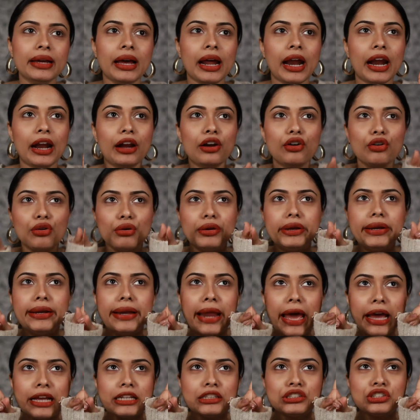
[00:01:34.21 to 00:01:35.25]
I don't know,
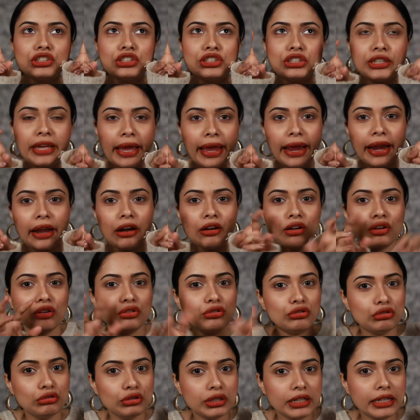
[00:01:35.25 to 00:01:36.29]
lash care
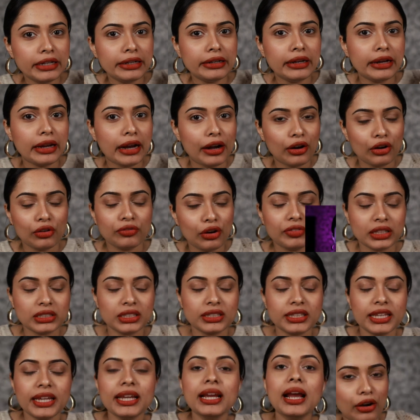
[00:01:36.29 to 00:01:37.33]
routine, I don't know if that's a
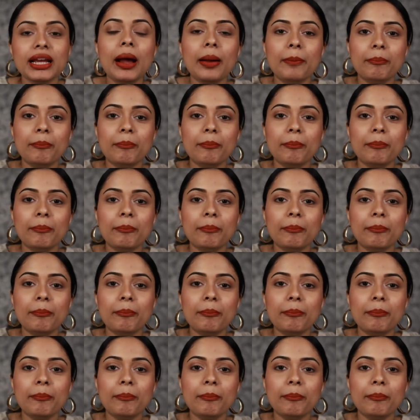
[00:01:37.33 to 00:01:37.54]
thing,